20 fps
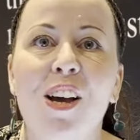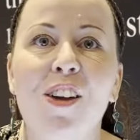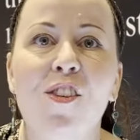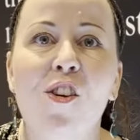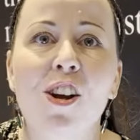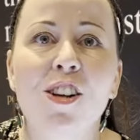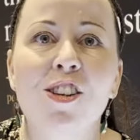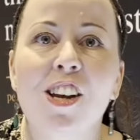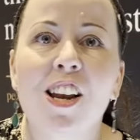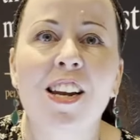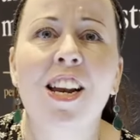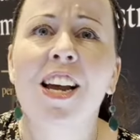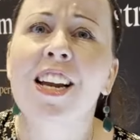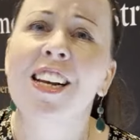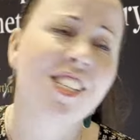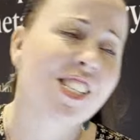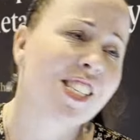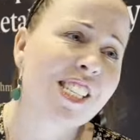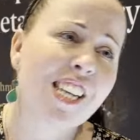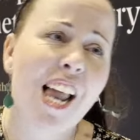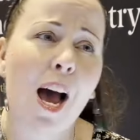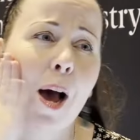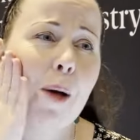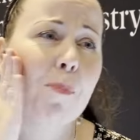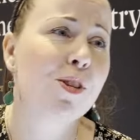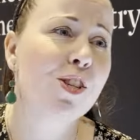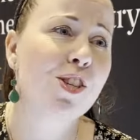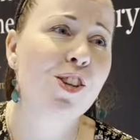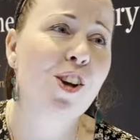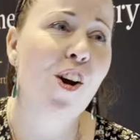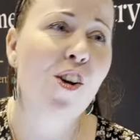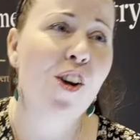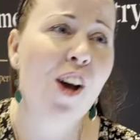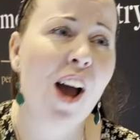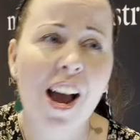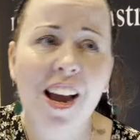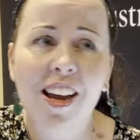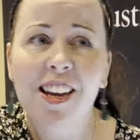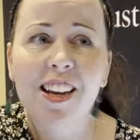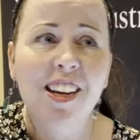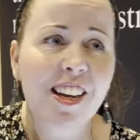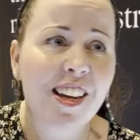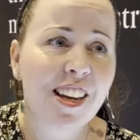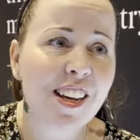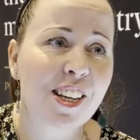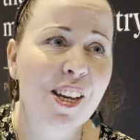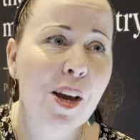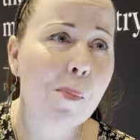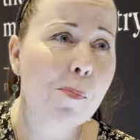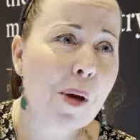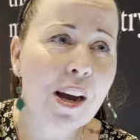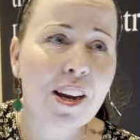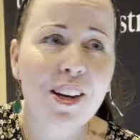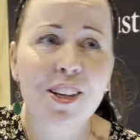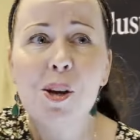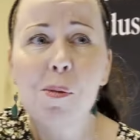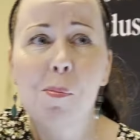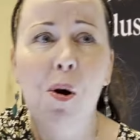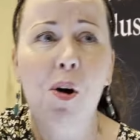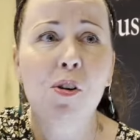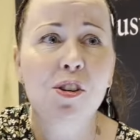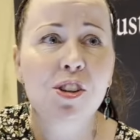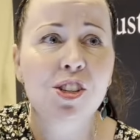And I need a slap to go, hey, get back in your box.